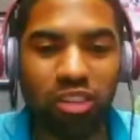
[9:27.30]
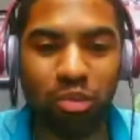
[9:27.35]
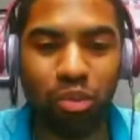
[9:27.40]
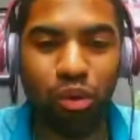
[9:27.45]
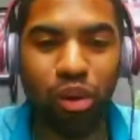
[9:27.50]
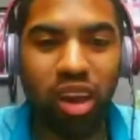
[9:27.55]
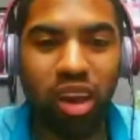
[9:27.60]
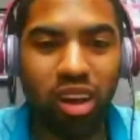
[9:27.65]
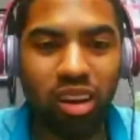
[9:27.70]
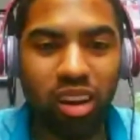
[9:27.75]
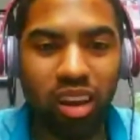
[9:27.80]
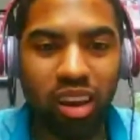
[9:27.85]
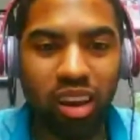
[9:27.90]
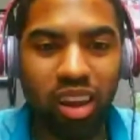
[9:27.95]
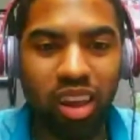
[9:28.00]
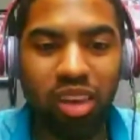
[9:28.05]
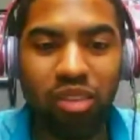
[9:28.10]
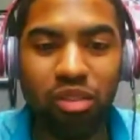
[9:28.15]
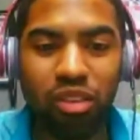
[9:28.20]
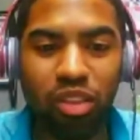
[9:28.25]
brand,
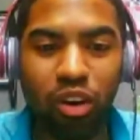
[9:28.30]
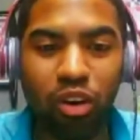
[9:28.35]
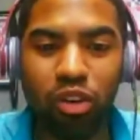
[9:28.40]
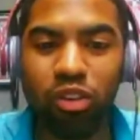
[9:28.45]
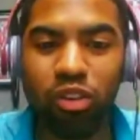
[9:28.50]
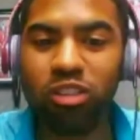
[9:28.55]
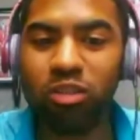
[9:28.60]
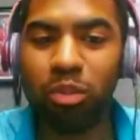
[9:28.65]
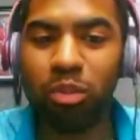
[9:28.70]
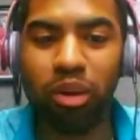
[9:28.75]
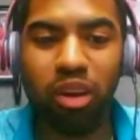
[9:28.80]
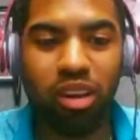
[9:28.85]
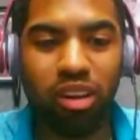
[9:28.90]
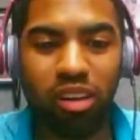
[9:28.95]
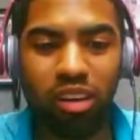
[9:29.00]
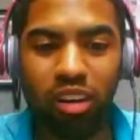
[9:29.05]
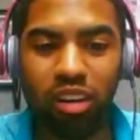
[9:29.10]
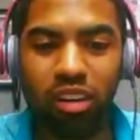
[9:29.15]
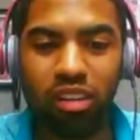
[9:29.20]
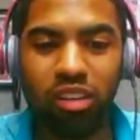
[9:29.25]
and even though you
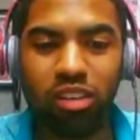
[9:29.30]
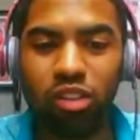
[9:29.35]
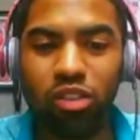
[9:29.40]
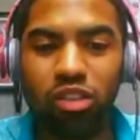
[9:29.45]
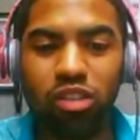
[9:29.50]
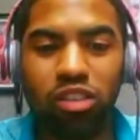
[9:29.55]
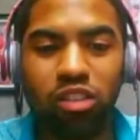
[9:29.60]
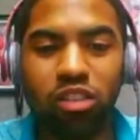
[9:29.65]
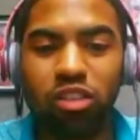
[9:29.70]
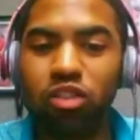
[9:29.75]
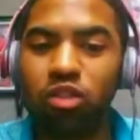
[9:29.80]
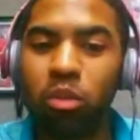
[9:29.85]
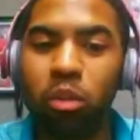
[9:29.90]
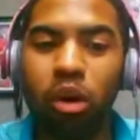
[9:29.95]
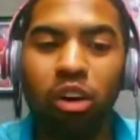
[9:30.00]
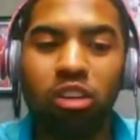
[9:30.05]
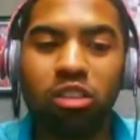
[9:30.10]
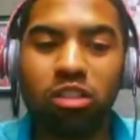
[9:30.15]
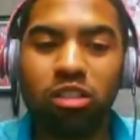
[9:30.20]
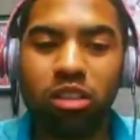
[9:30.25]
spent just a
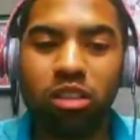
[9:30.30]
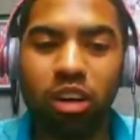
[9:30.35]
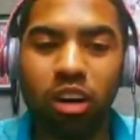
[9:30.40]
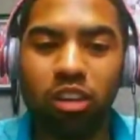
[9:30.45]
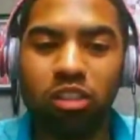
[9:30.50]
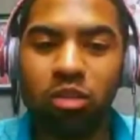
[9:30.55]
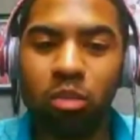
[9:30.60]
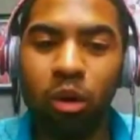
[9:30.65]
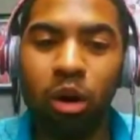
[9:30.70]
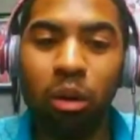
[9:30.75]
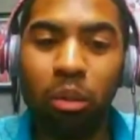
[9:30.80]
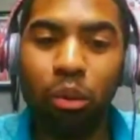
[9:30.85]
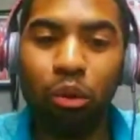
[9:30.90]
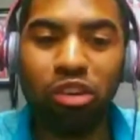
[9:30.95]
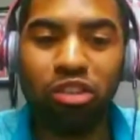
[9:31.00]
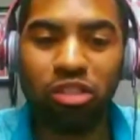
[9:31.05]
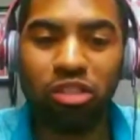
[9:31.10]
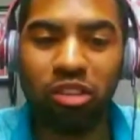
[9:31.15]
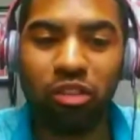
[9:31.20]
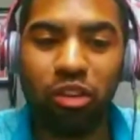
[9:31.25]
small
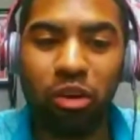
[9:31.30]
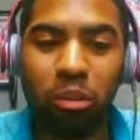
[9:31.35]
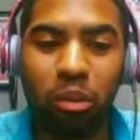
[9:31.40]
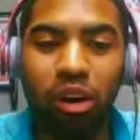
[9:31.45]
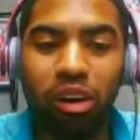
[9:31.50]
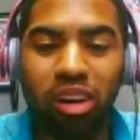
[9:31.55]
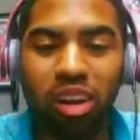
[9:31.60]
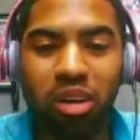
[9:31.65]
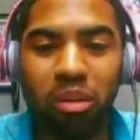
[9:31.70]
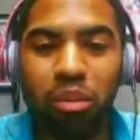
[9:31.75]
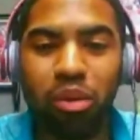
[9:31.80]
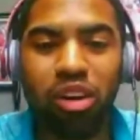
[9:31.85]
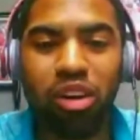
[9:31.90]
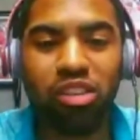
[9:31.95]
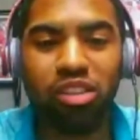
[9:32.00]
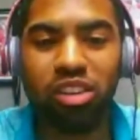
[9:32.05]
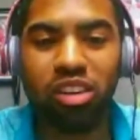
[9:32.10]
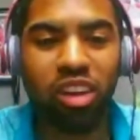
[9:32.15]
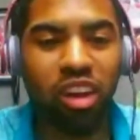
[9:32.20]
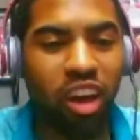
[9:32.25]
portion of your marketing
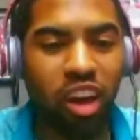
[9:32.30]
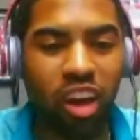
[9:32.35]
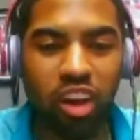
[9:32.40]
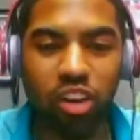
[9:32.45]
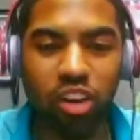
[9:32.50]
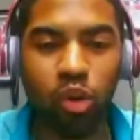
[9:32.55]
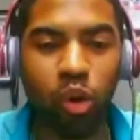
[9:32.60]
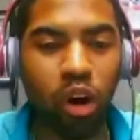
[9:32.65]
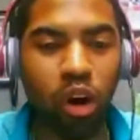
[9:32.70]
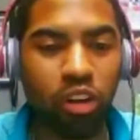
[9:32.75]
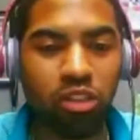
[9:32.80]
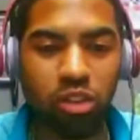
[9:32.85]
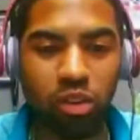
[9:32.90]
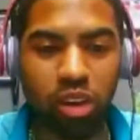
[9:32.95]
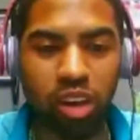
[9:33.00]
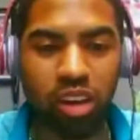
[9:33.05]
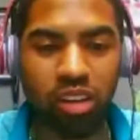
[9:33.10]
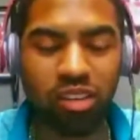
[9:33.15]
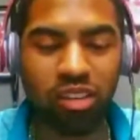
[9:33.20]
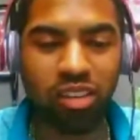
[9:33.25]
budget, you
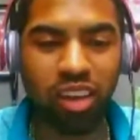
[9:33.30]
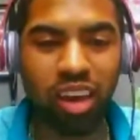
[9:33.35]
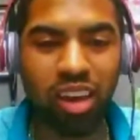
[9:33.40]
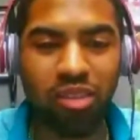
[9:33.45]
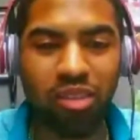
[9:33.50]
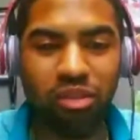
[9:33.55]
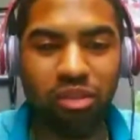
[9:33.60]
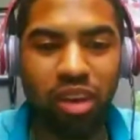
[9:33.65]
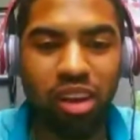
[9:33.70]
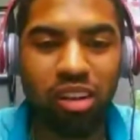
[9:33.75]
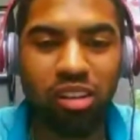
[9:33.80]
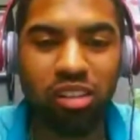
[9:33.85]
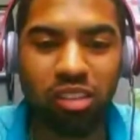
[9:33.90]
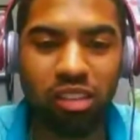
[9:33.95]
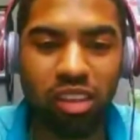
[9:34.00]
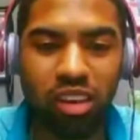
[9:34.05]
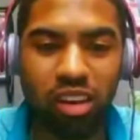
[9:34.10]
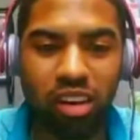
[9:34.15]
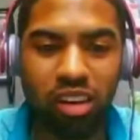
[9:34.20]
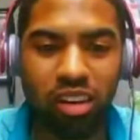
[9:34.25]
also get to take advantage
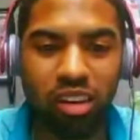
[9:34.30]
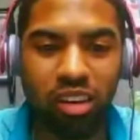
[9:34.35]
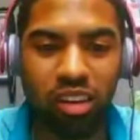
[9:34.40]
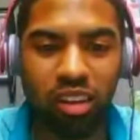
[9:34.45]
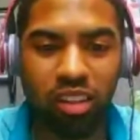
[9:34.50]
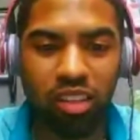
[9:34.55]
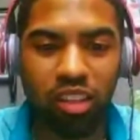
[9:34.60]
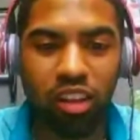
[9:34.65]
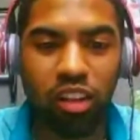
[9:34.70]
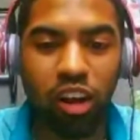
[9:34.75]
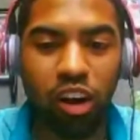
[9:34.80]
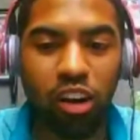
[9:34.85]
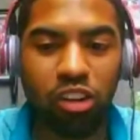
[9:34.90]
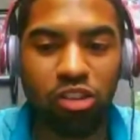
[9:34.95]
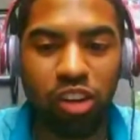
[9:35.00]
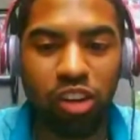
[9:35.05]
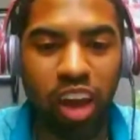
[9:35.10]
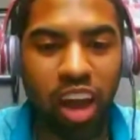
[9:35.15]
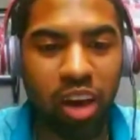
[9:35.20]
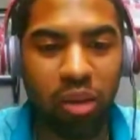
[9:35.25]
of the
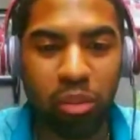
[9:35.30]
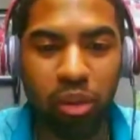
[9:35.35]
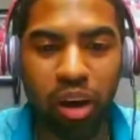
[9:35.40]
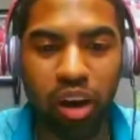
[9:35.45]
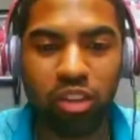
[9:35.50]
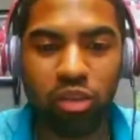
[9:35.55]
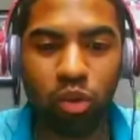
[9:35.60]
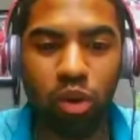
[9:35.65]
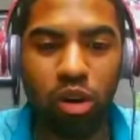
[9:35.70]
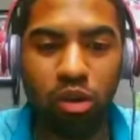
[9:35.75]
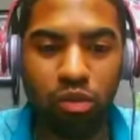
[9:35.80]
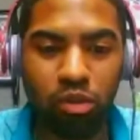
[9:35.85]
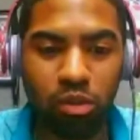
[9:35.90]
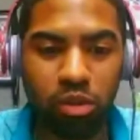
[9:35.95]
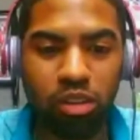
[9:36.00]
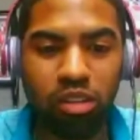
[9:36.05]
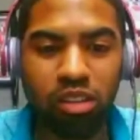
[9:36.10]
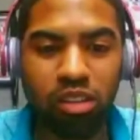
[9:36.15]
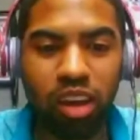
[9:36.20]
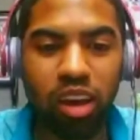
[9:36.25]
larger ad buy as well
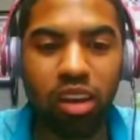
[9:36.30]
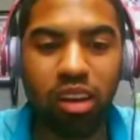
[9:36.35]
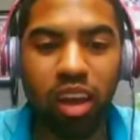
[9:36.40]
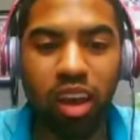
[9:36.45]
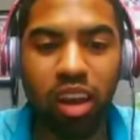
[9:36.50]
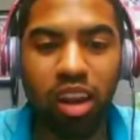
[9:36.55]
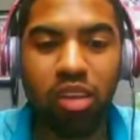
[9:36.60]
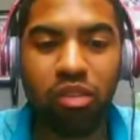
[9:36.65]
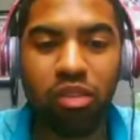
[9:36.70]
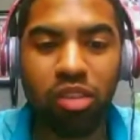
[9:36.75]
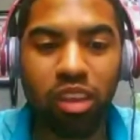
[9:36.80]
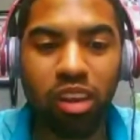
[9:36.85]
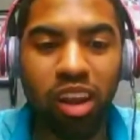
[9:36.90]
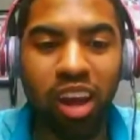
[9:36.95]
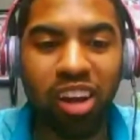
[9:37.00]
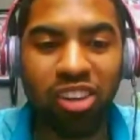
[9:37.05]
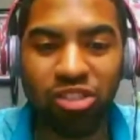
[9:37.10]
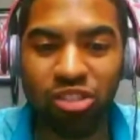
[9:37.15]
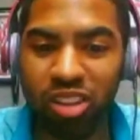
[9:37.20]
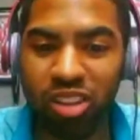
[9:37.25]
from the state and even the
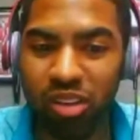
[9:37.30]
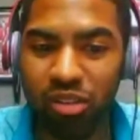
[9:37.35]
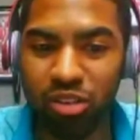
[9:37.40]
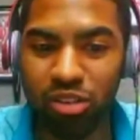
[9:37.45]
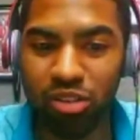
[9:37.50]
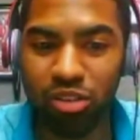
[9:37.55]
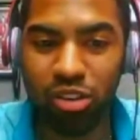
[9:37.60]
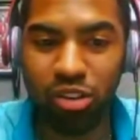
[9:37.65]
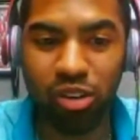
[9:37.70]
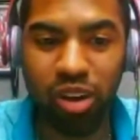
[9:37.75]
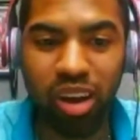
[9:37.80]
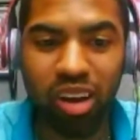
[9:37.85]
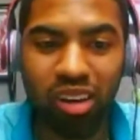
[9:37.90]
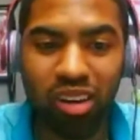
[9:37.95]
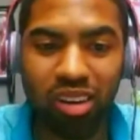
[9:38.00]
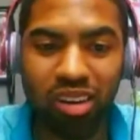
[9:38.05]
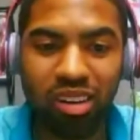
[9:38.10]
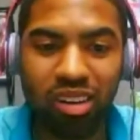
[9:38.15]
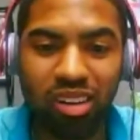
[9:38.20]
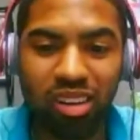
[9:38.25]
national level.
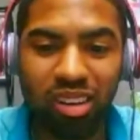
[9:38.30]
Correct?